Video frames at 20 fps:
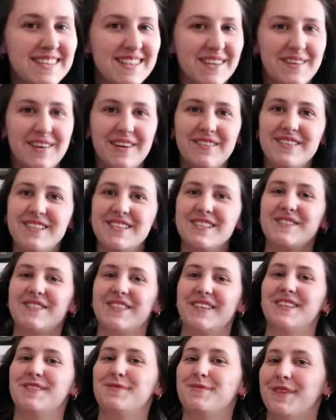I've just
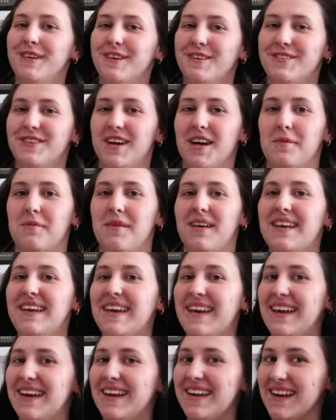finished blow drying my
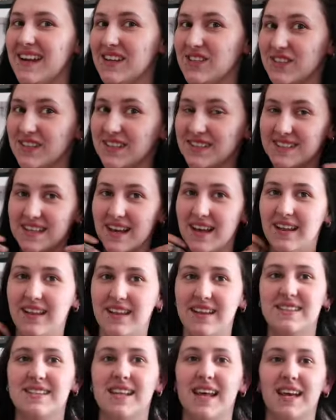hair, and as you can tell,
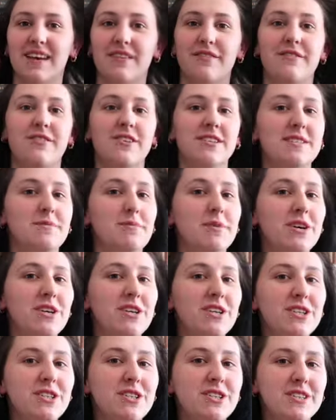it's like a frizzy
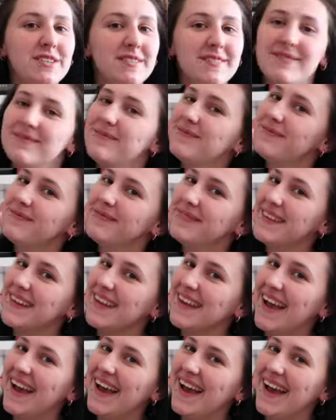bush.
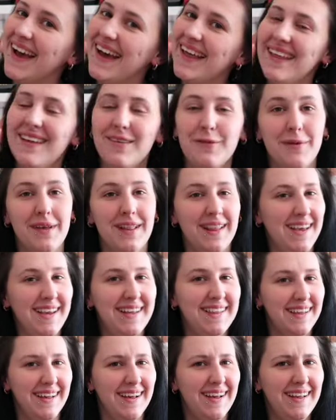Yeah, we
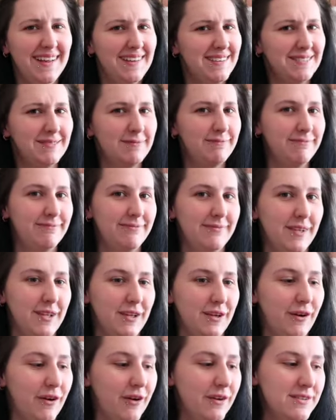like that.
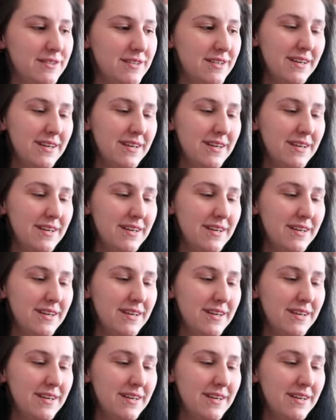Not.